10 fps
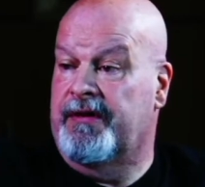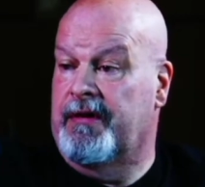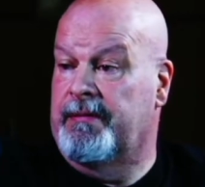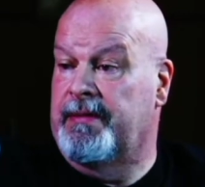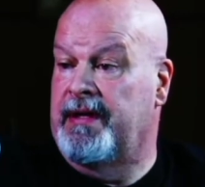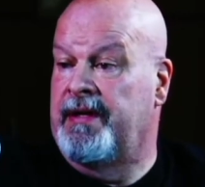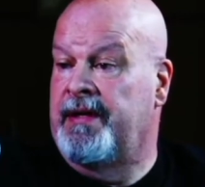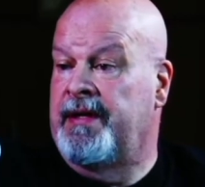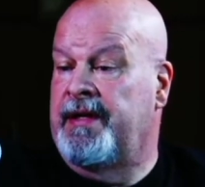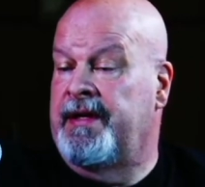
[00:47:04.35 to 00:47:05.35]
therapy,
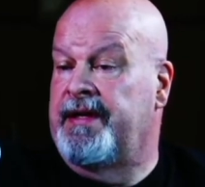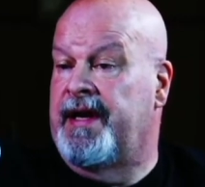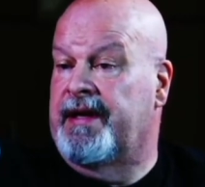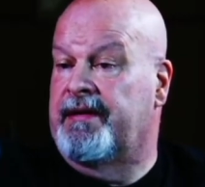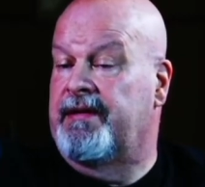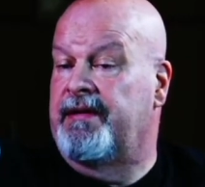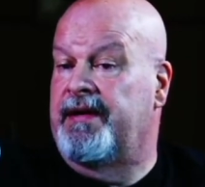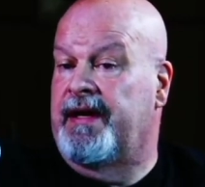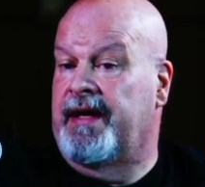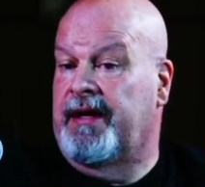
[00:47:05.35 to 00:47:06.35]
not
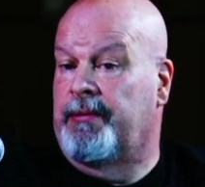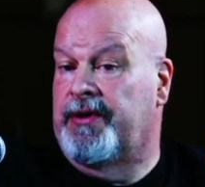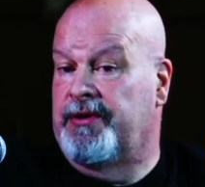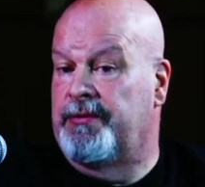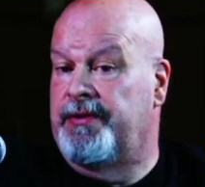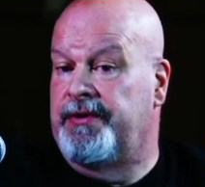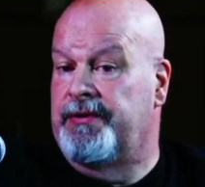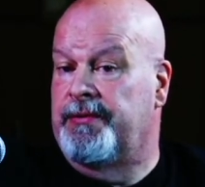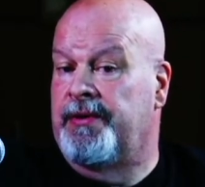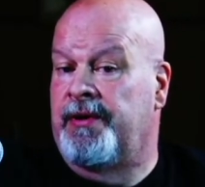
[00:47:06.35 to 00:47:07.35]
like what you would
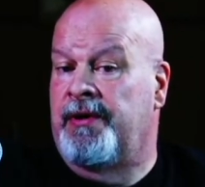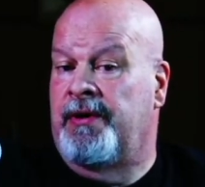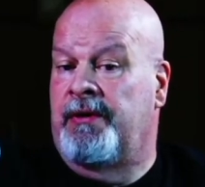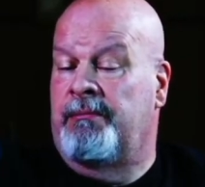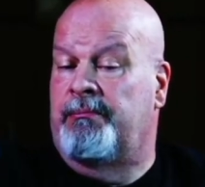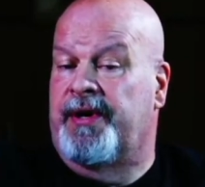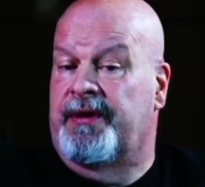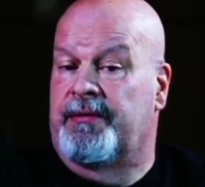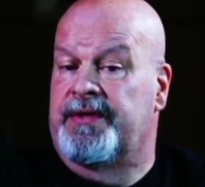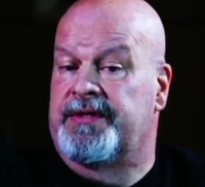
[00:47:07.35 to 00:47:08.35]
do,
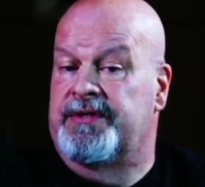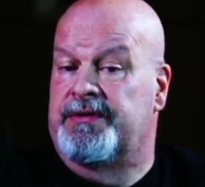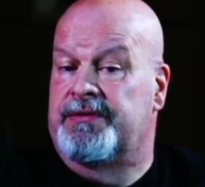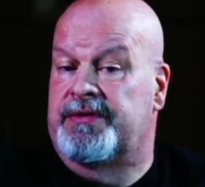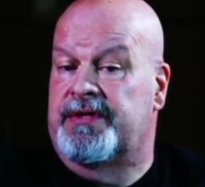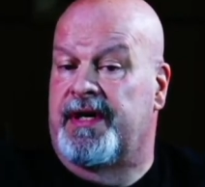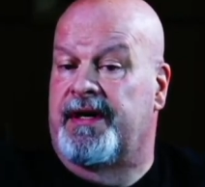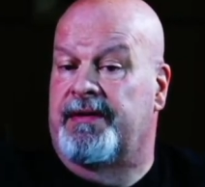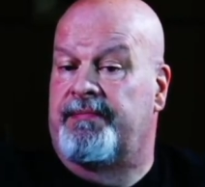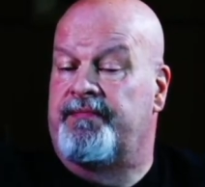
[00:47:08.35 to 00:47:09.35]
but it was used
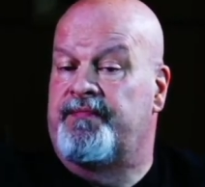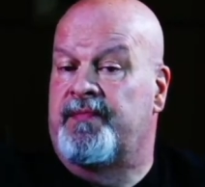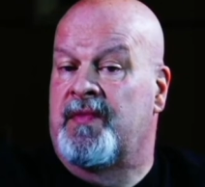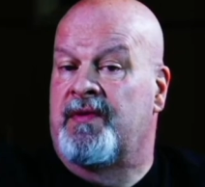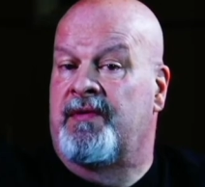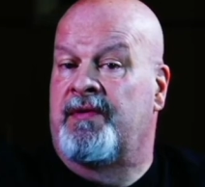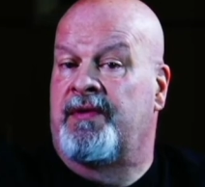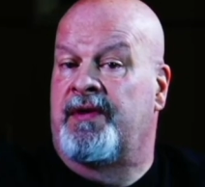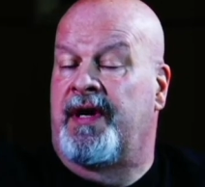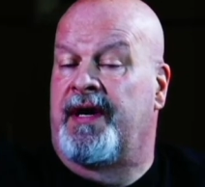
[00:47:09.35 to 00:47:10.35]

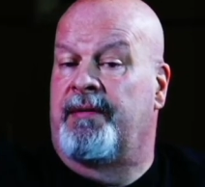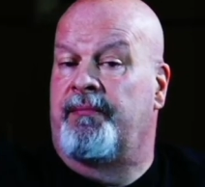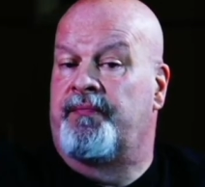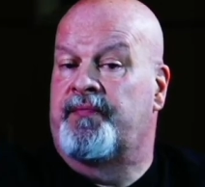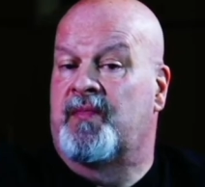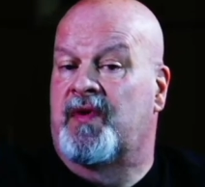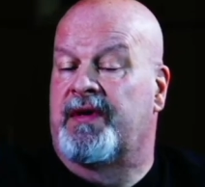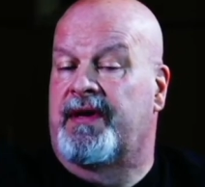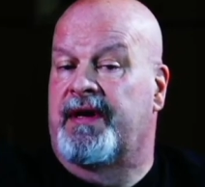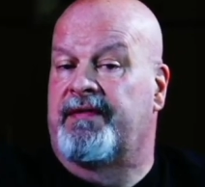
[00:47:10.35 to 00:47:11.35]
kind
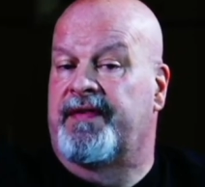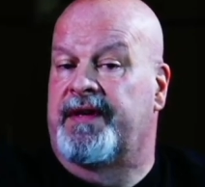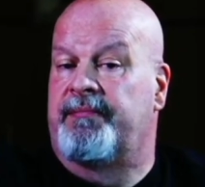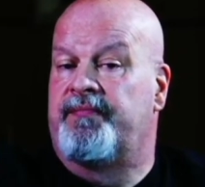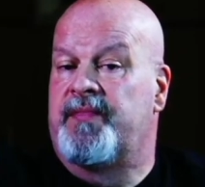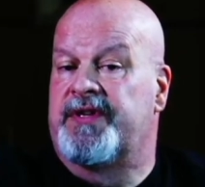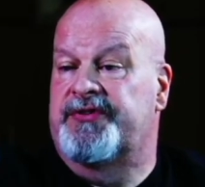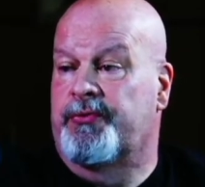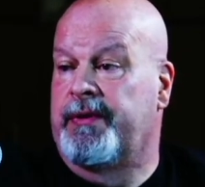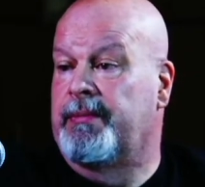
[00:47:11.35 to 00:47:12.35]
of a
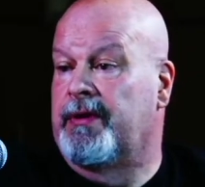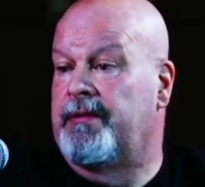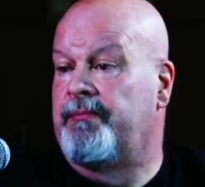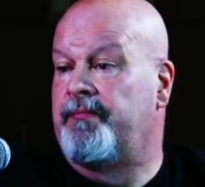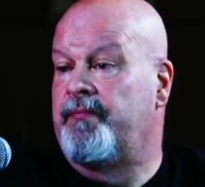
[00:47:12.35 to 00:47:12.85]
cerebral